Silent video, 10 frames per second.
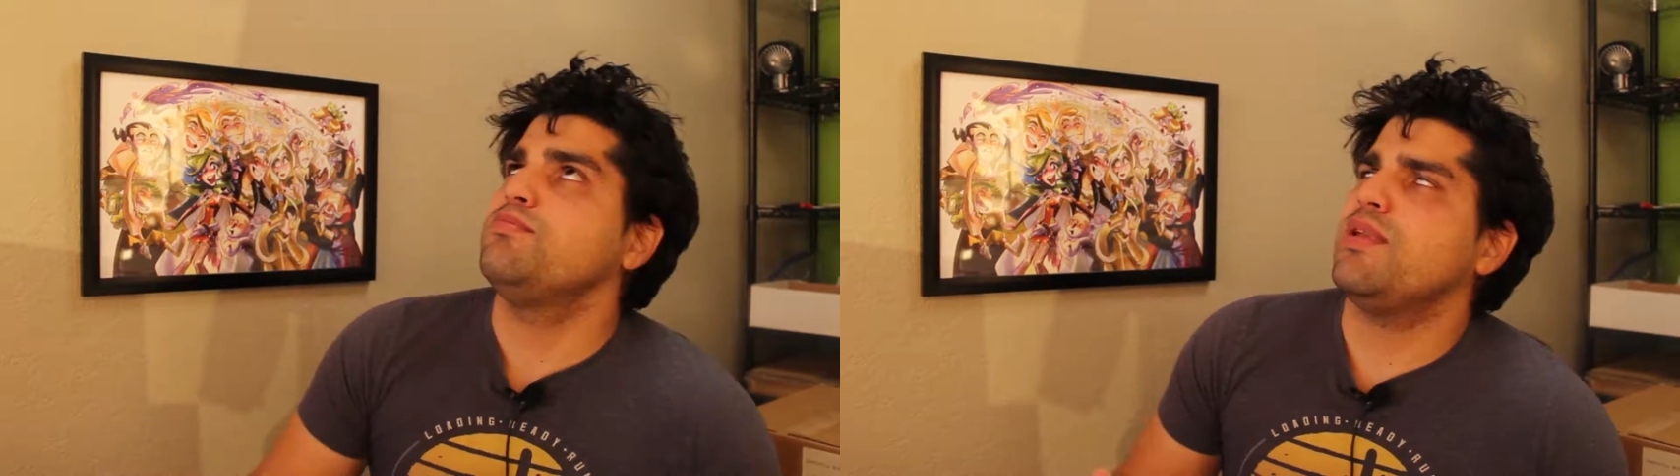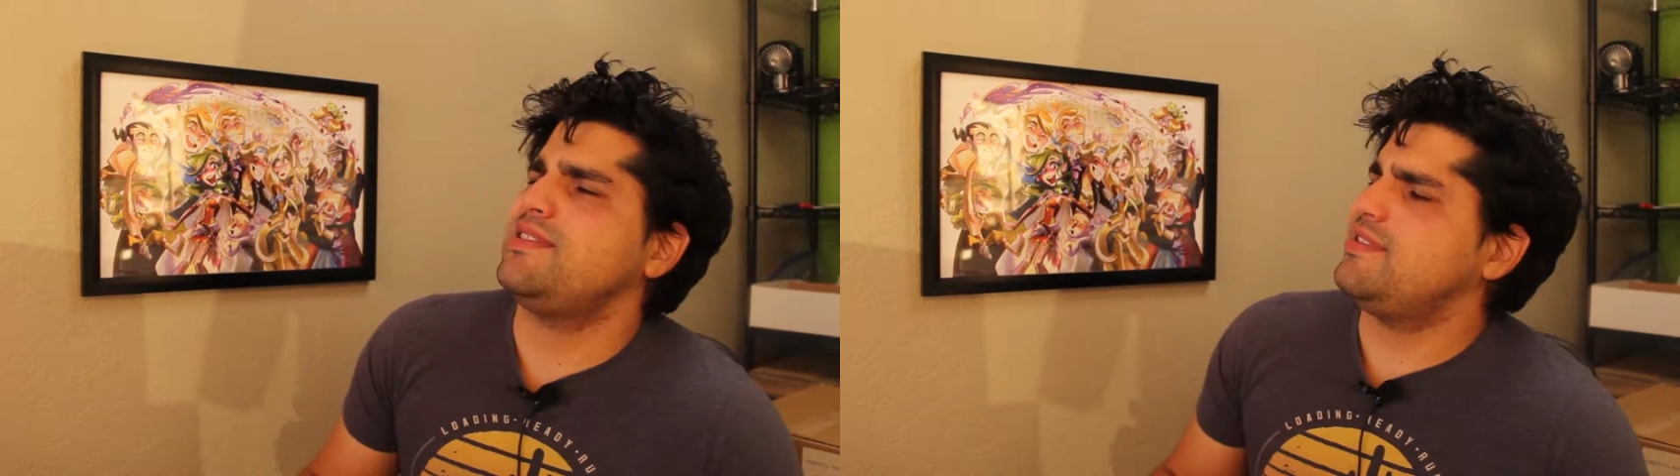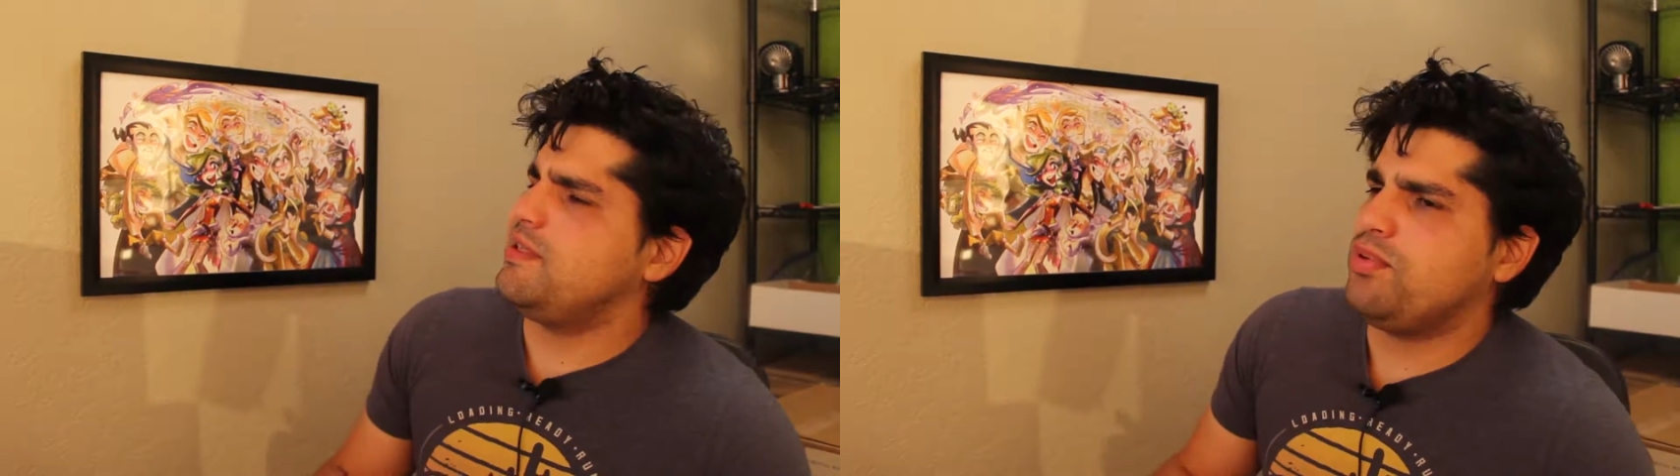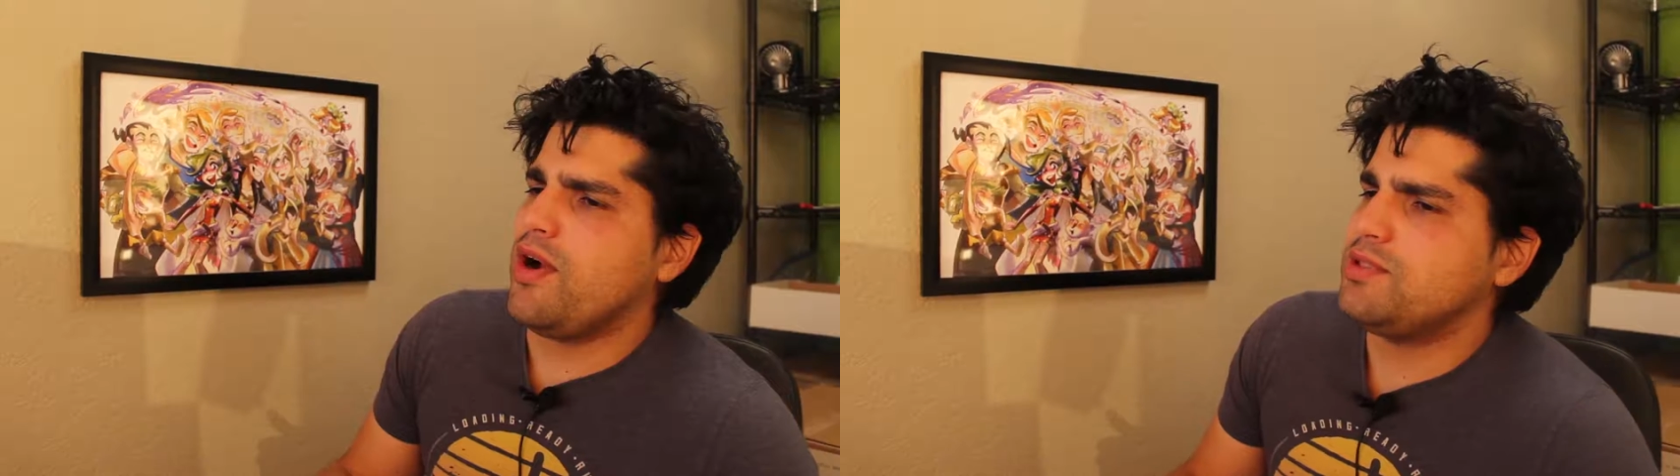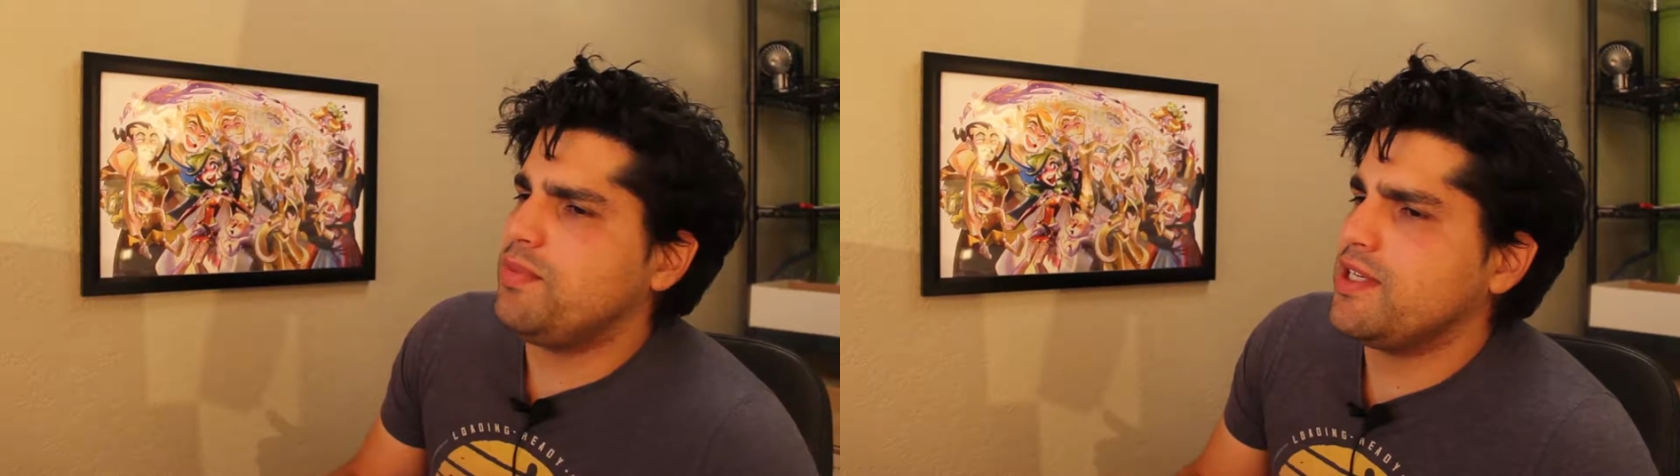Plus, the
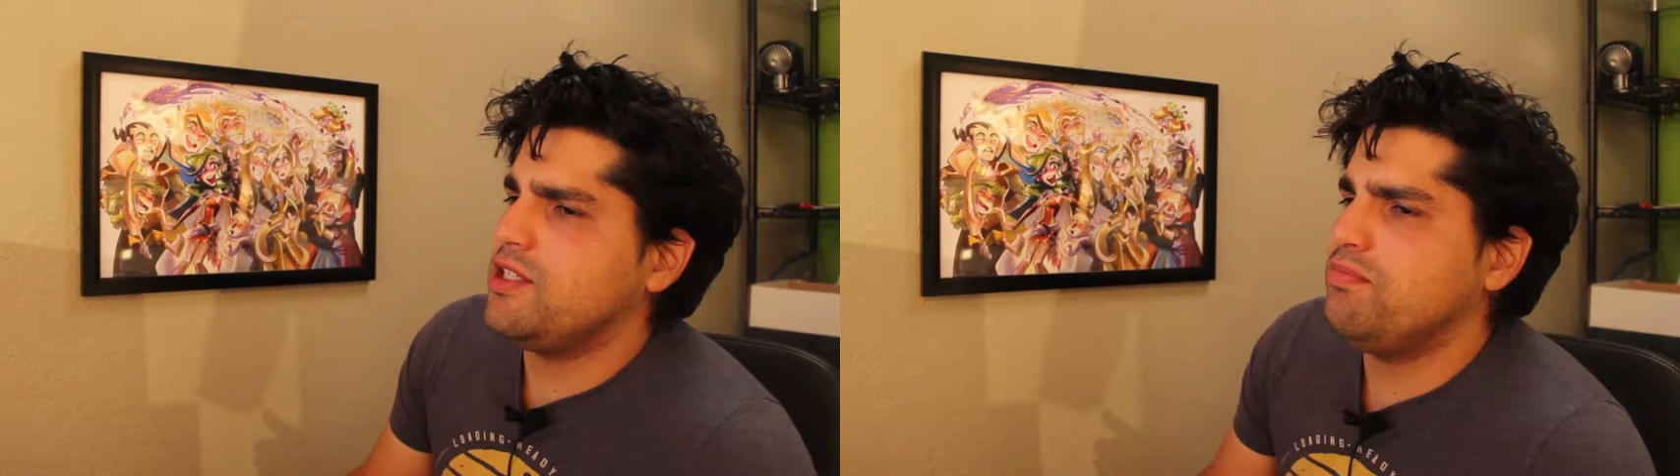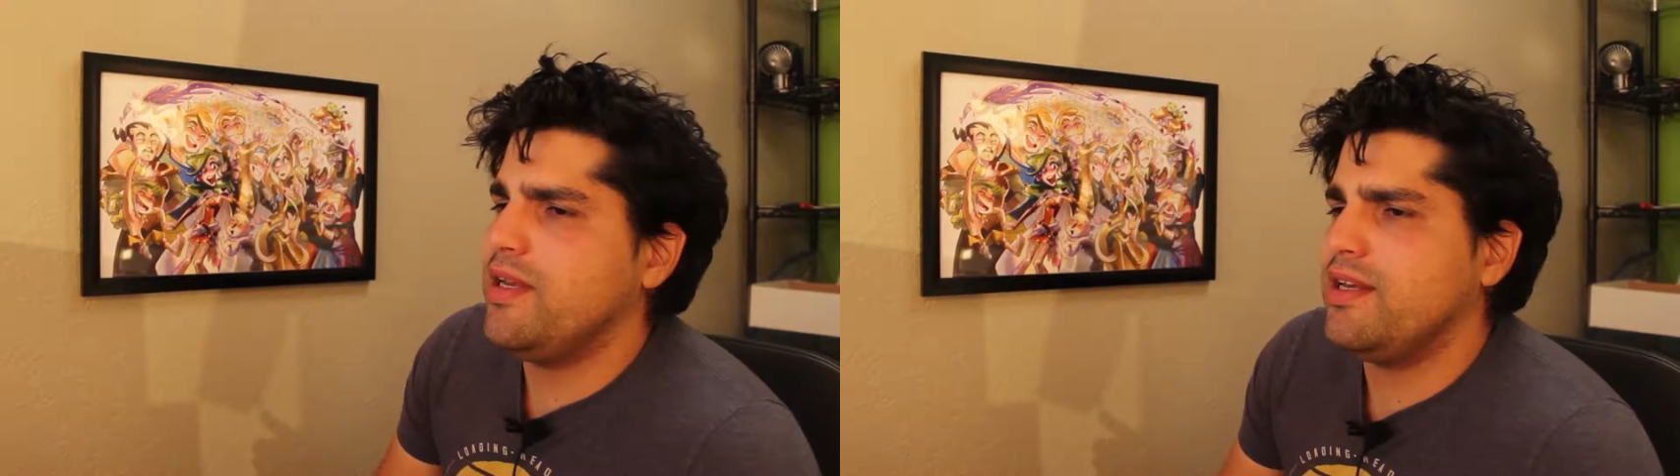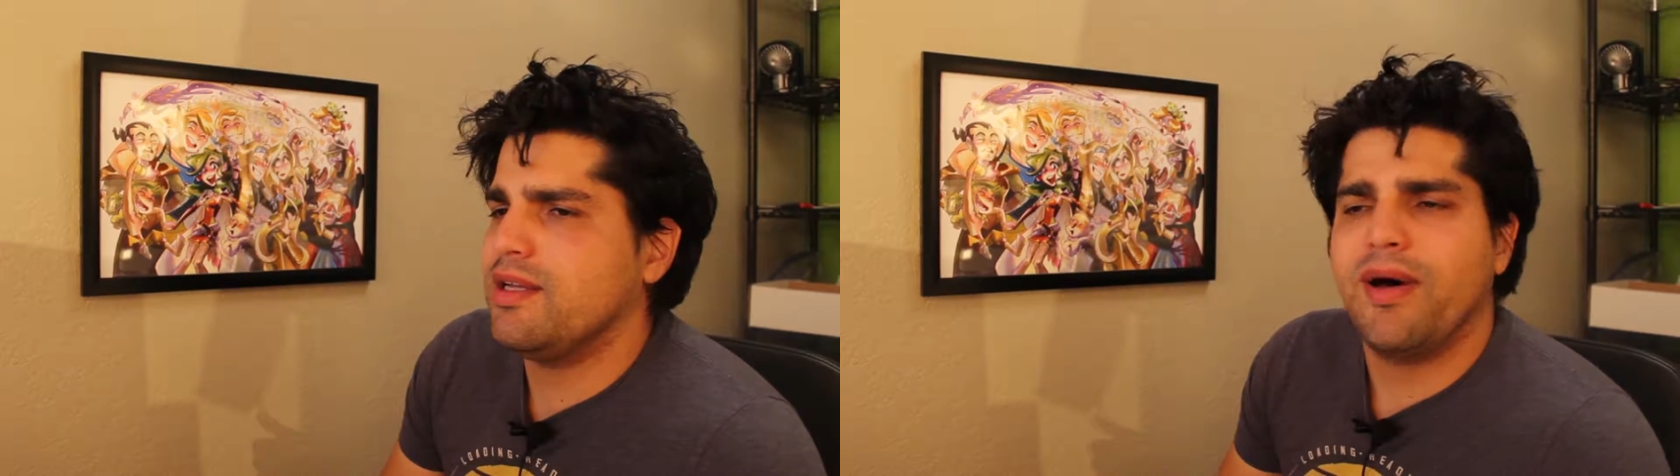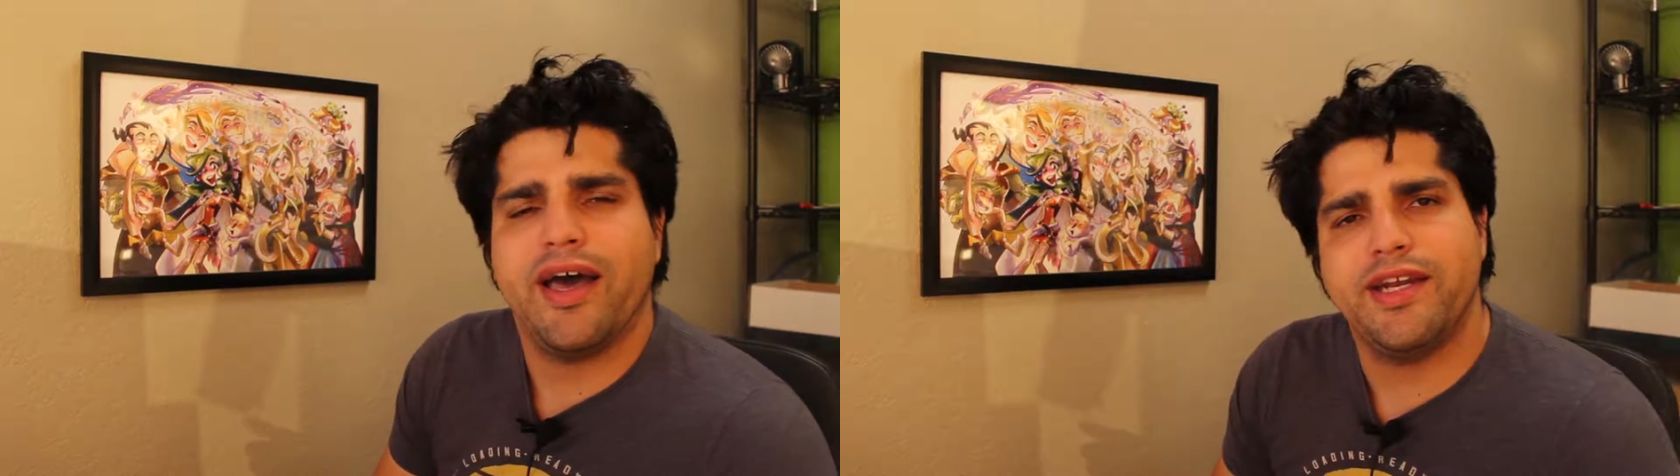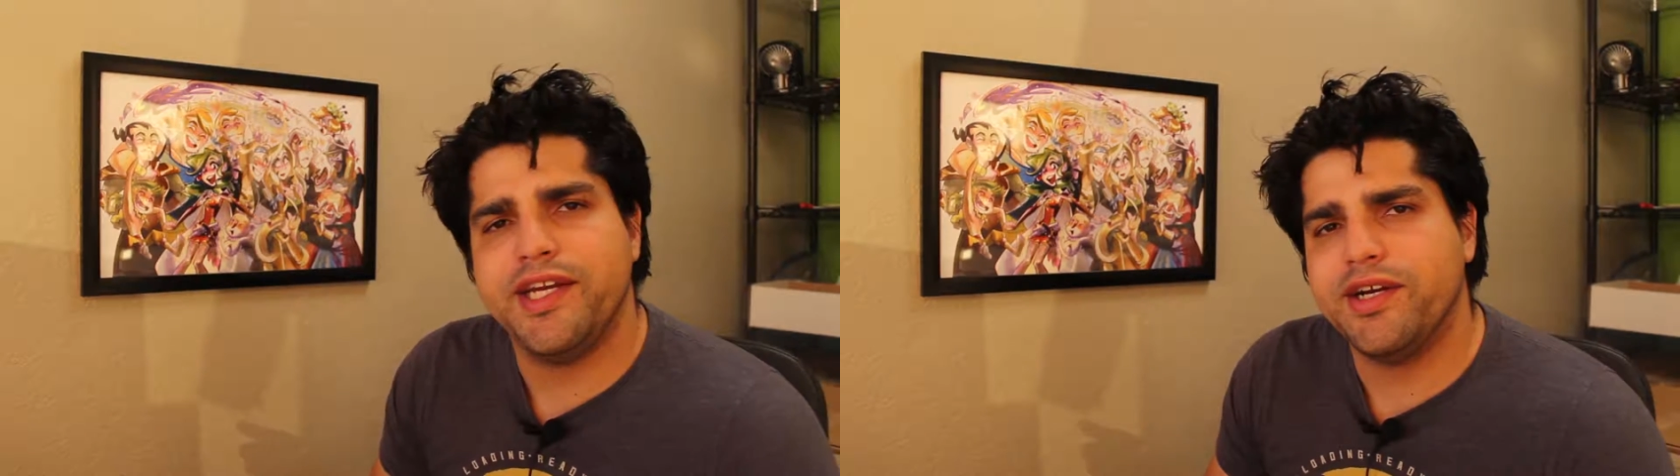prospect of being a
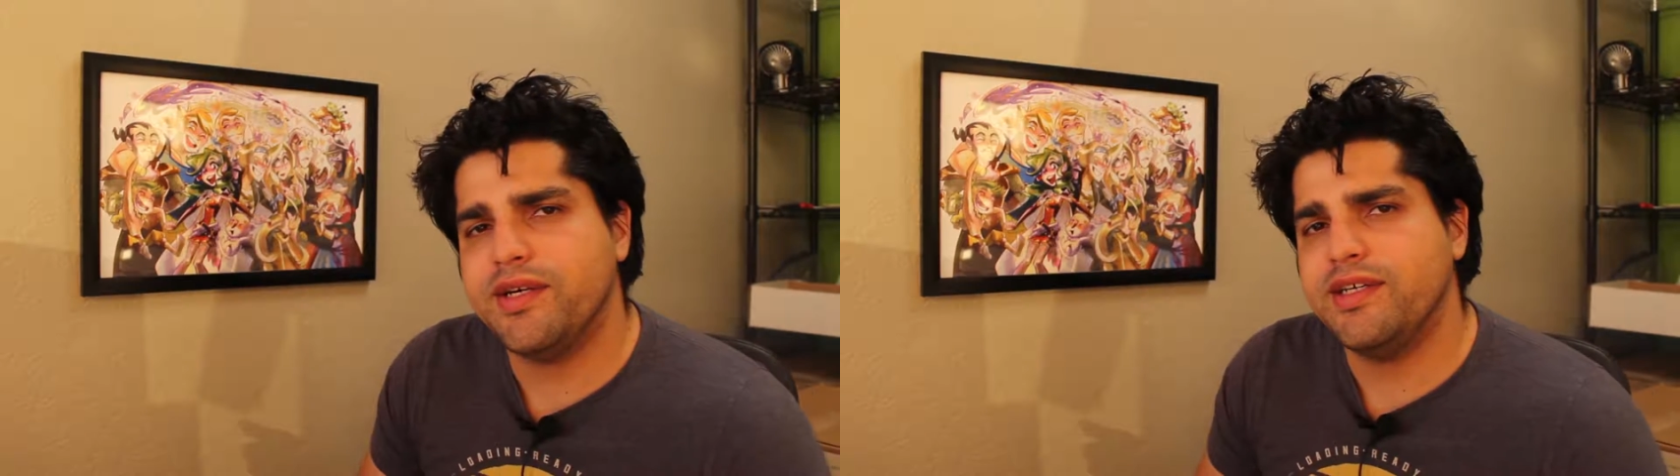pioneer